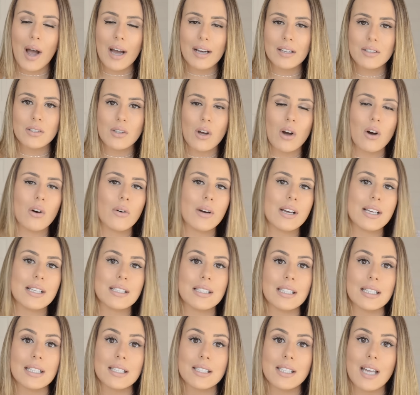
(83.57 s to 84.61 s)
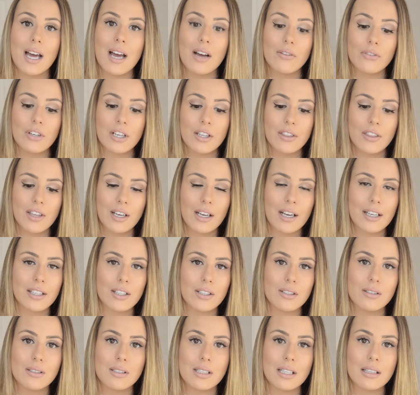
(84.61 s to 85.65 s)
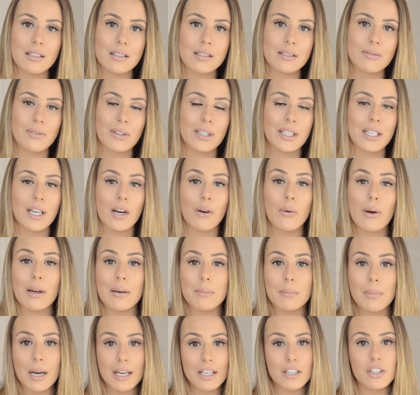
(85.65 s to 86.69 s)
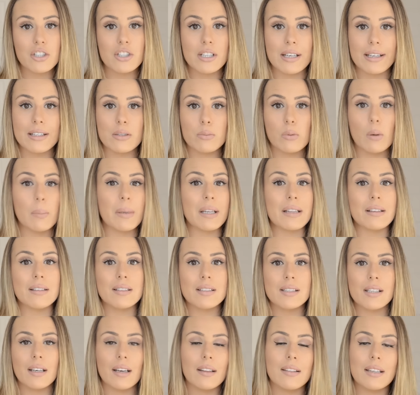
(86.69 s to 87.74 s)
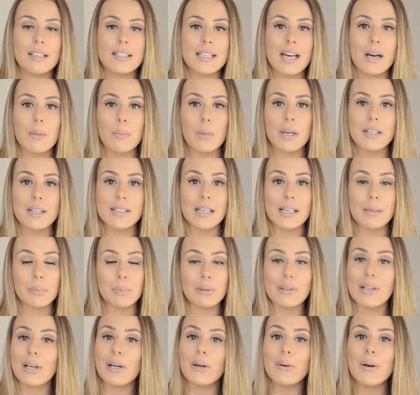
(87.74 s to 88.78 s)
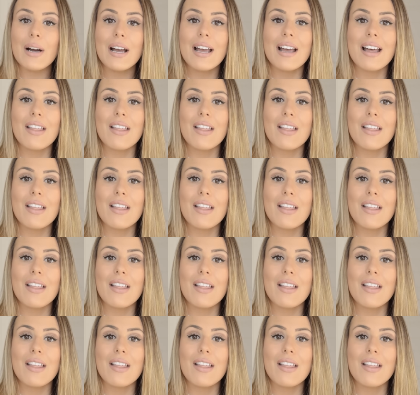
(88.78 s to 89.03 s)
As always, links to everything I used in this video and my shades will be listed in the down bar down below.